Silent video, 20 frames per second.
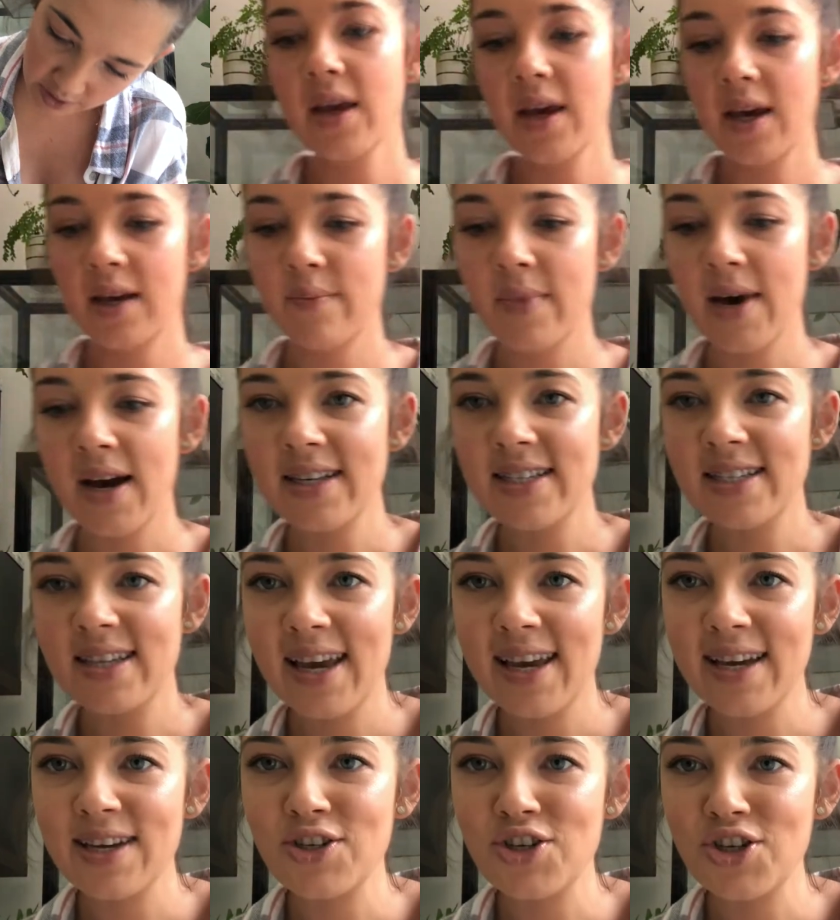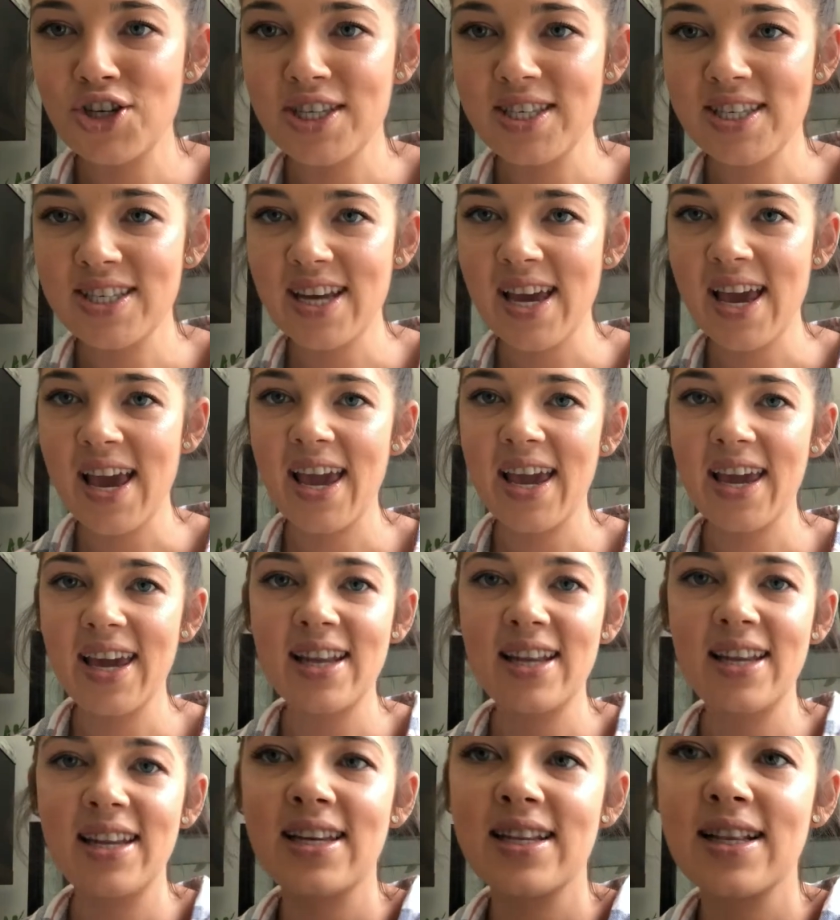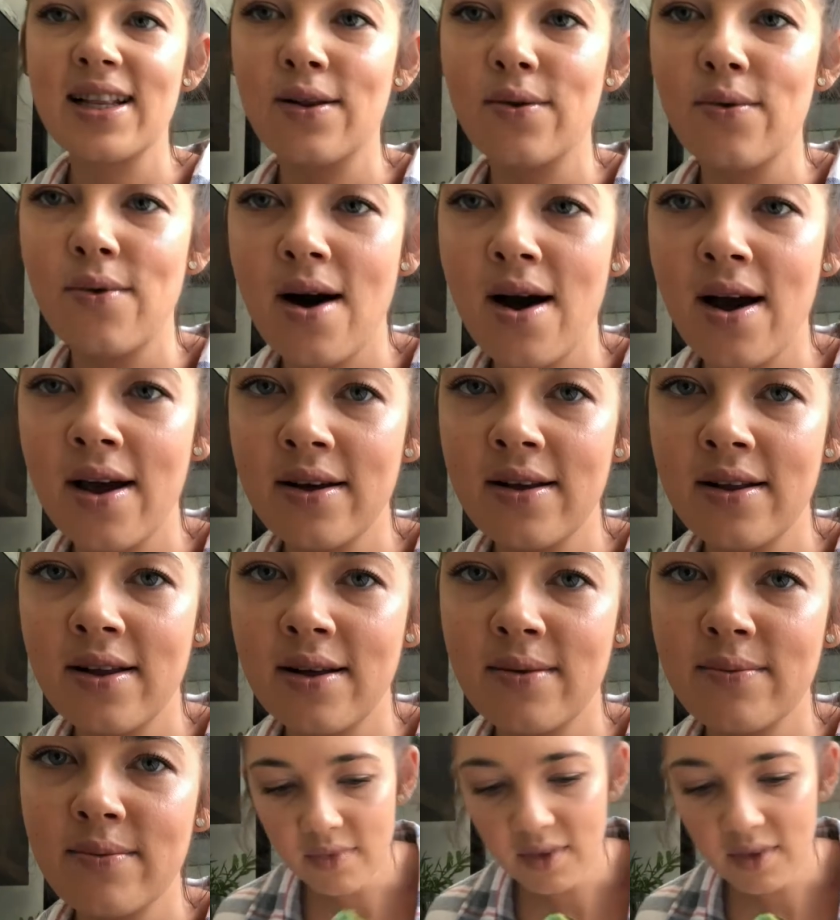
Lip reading: It might take just a little while.